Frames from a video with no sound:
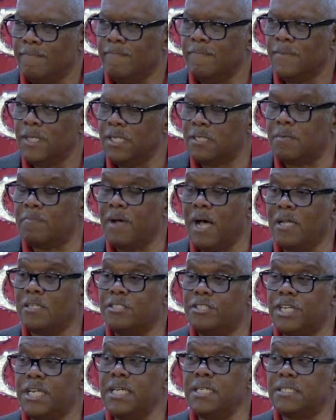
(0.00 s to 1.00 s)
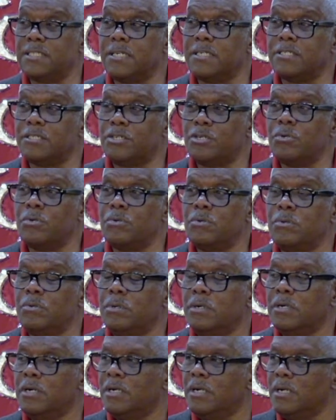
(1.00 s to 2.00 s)
It's about Jesus who,
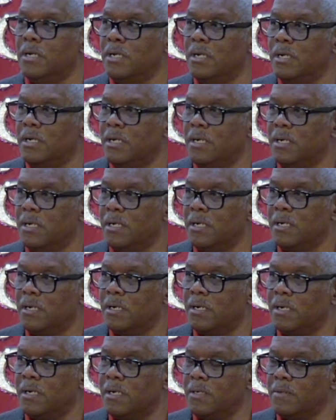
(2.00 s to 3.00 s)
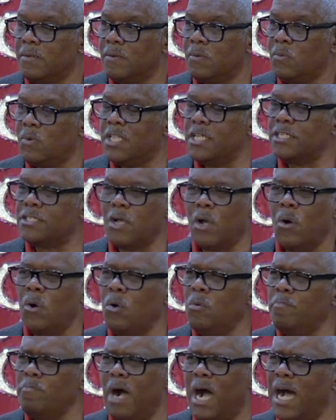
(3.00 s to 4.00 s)
with his
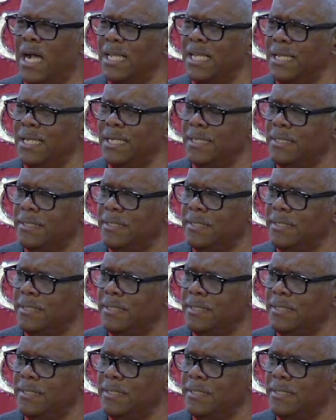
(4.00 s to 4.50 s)
own body,